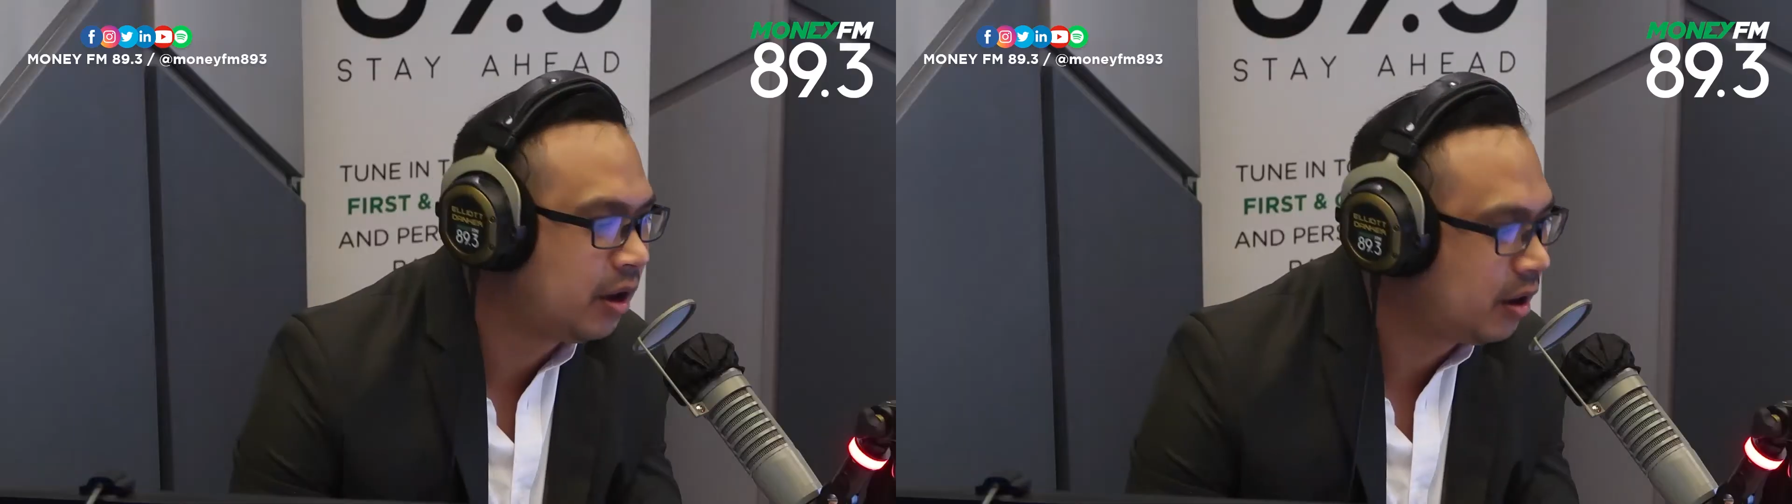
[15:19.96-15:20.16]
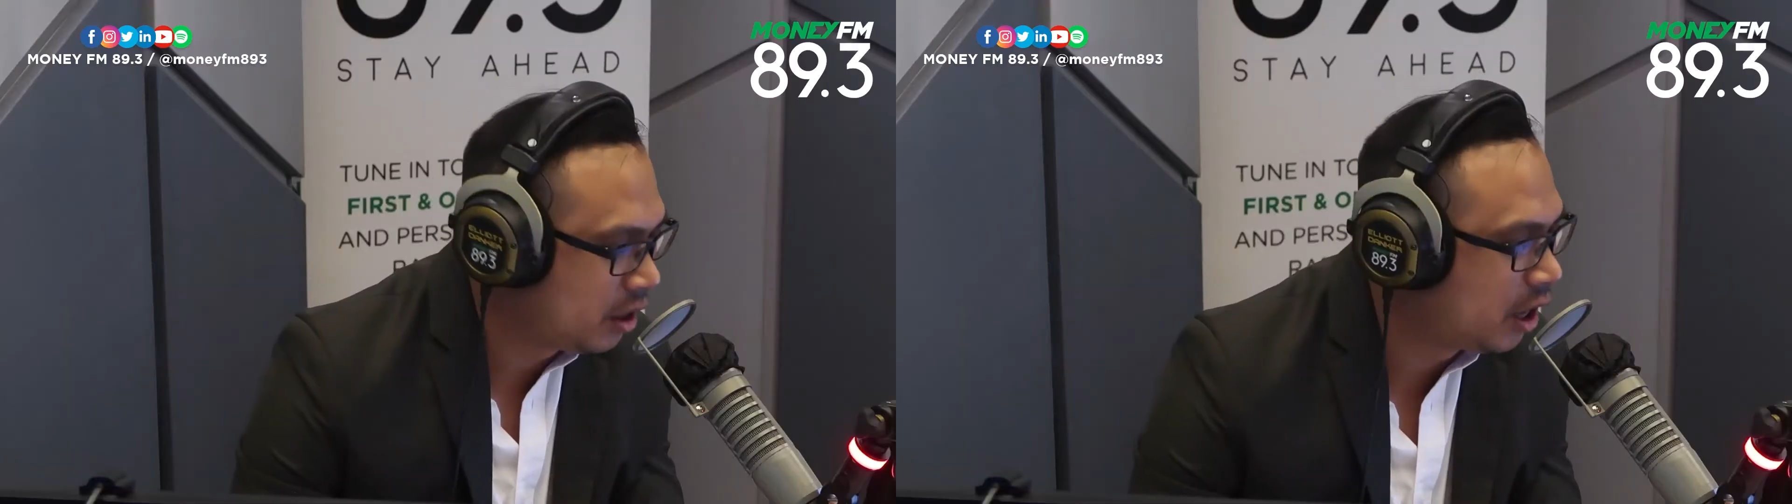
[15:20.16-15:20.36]

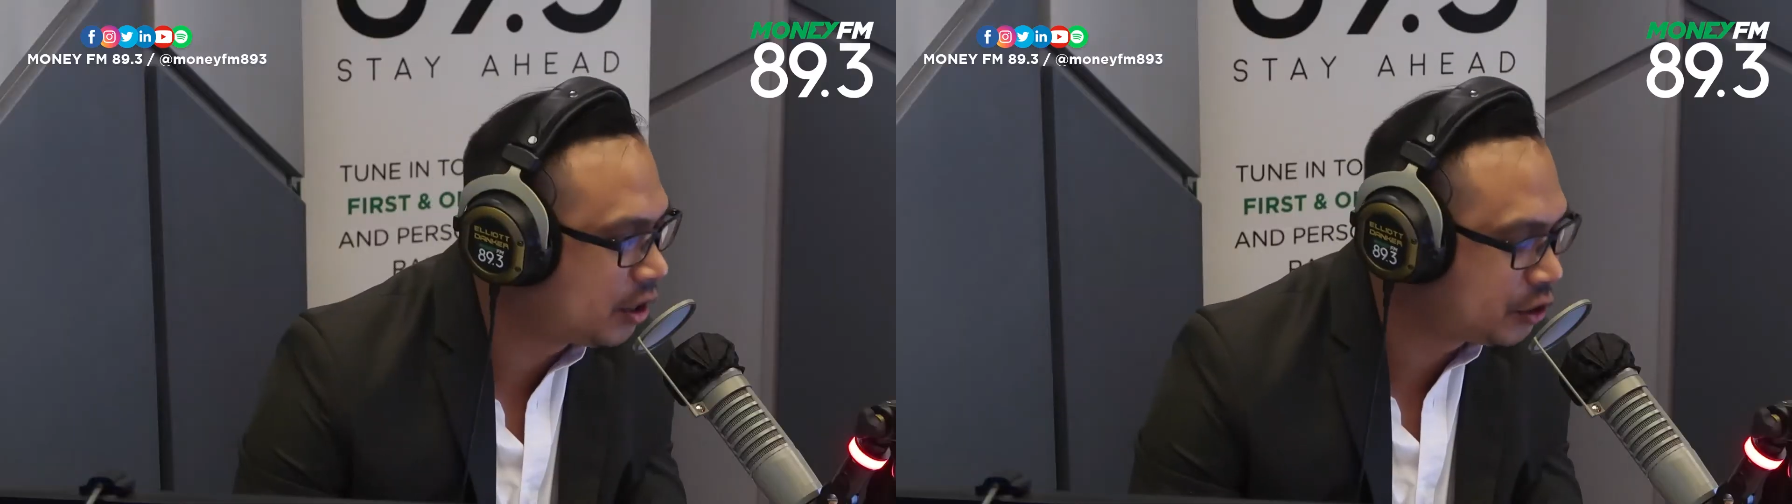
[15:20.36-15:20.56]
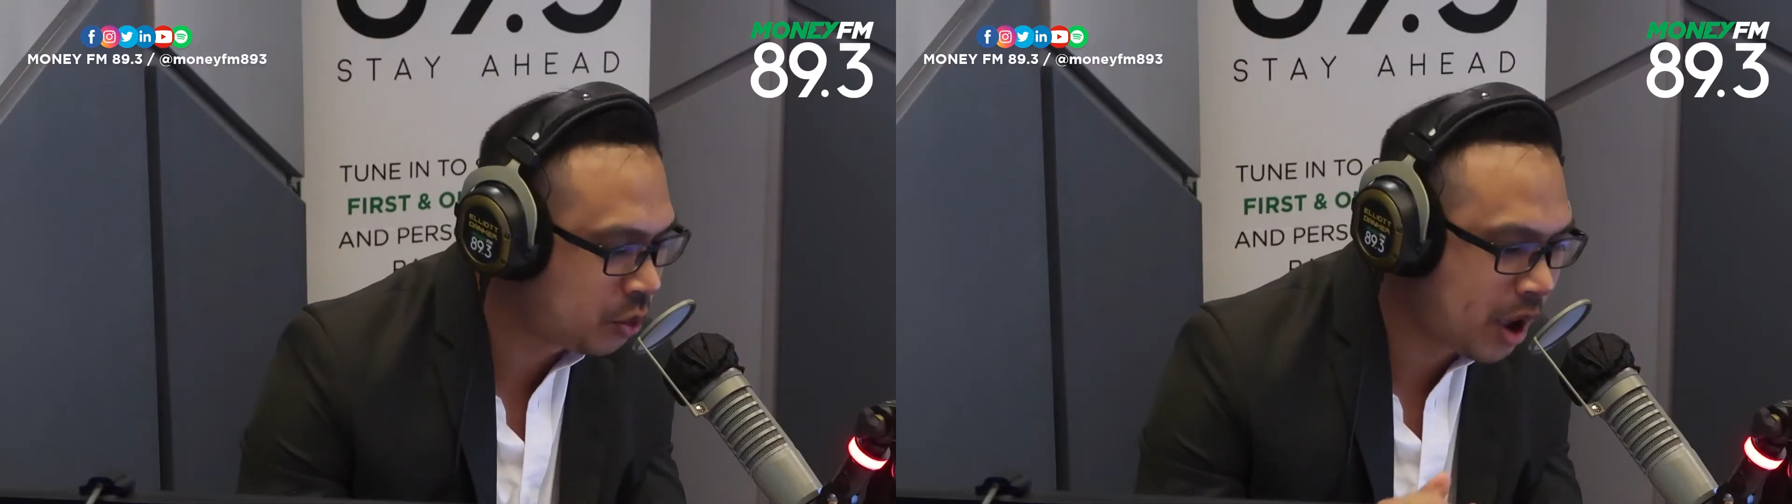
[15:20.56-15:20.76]

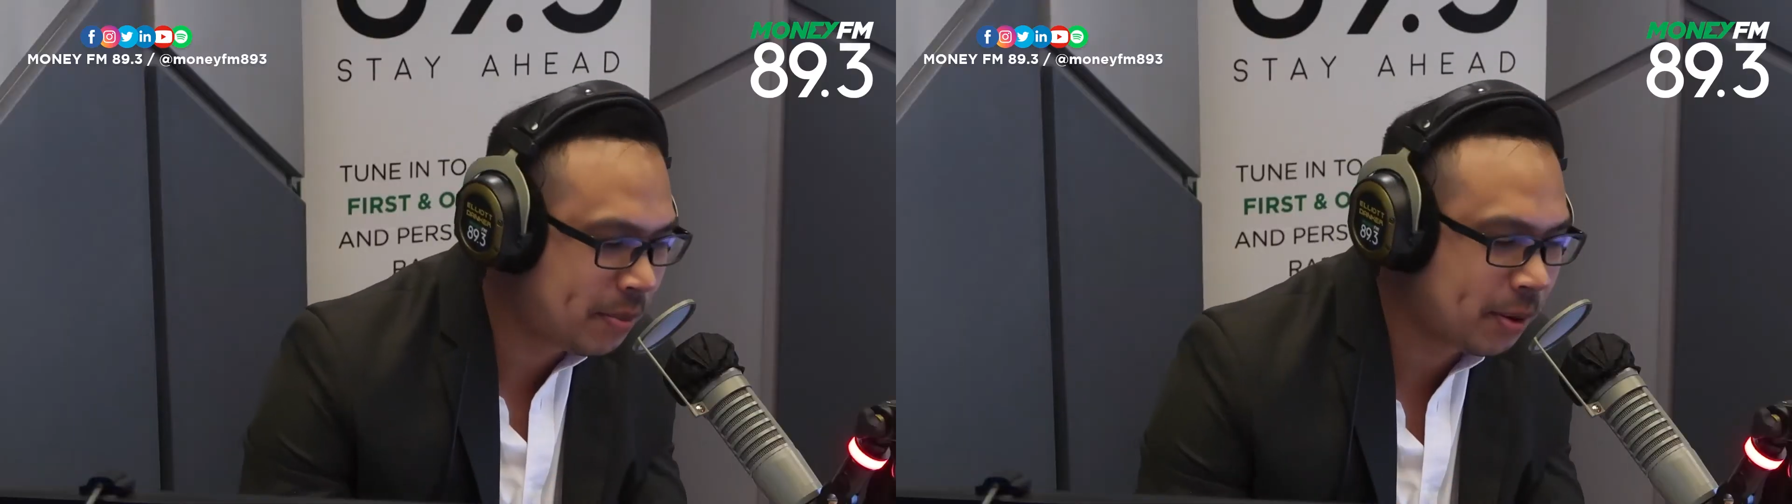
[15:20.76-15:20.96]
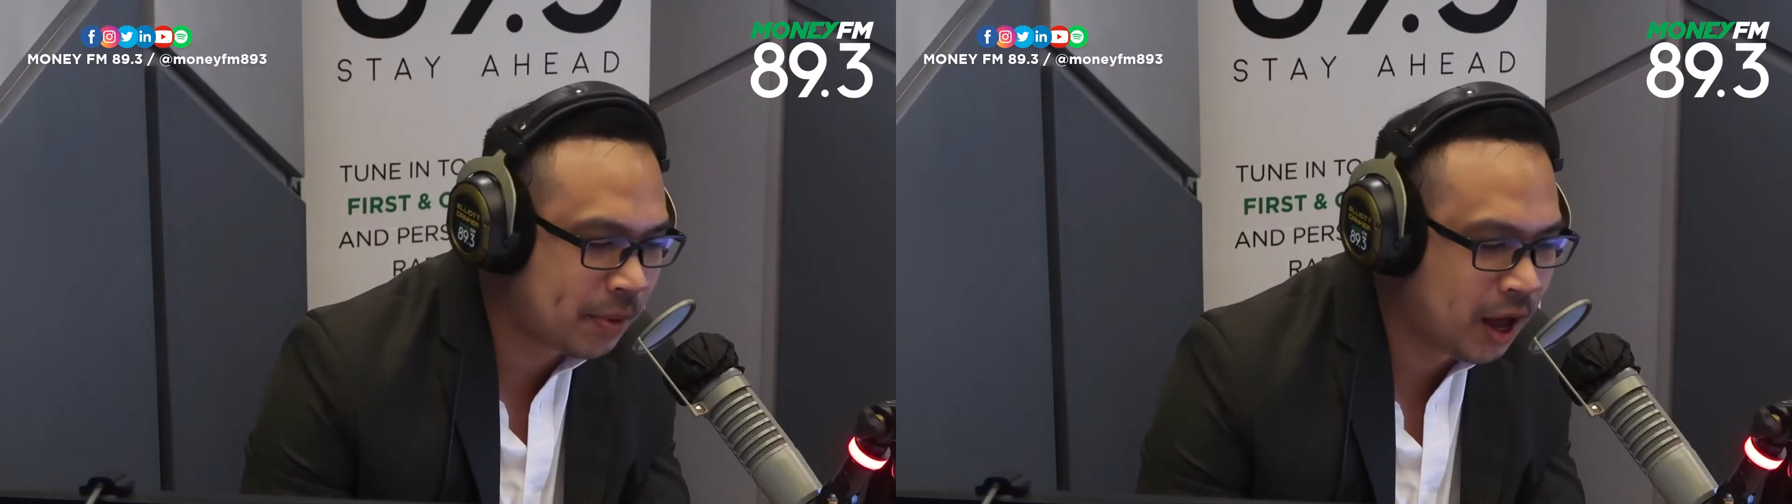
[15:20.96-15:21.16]
To wrap up,